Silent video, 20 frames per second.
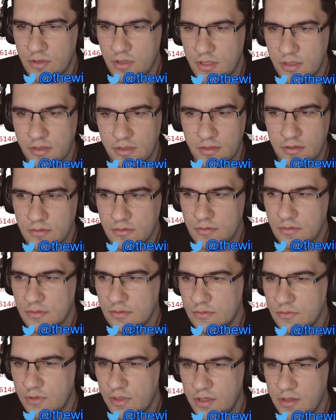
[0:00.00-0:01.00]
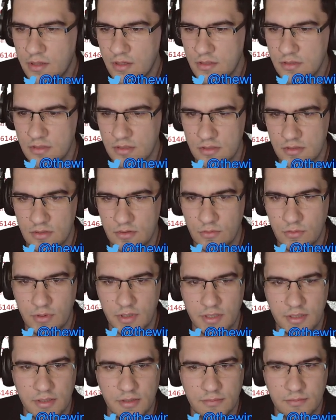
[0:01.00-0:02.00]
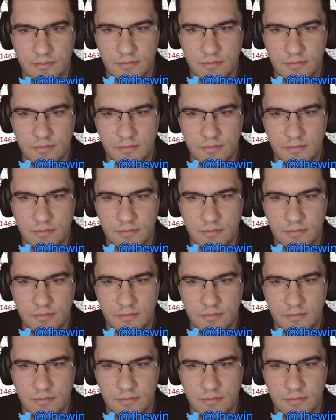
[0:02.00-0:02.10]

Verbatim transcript: wrong and why things doesn't work.